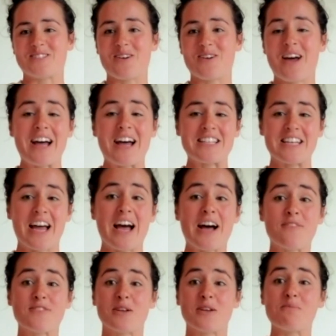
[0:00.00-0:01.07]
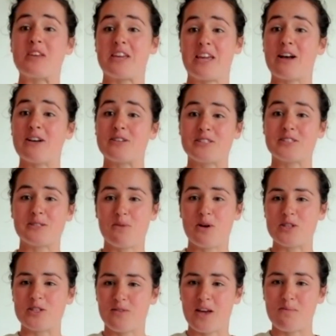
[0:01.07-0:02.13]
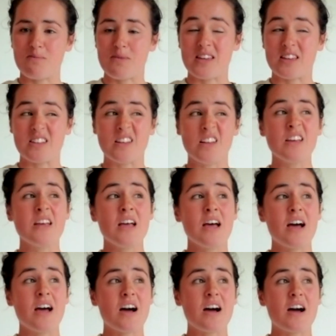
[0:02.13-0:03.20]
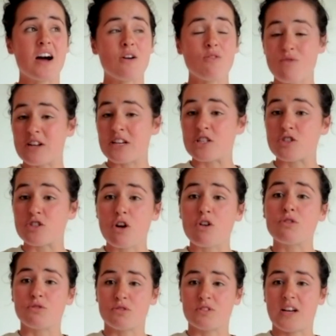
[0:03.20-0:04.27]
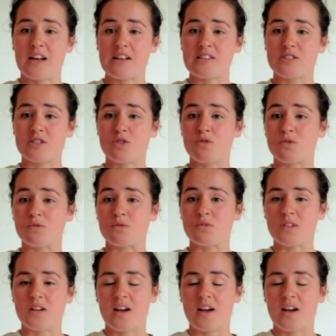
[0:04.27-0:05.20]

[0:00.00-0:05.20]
So I had to have something else to motivate me. And I really struggled at school.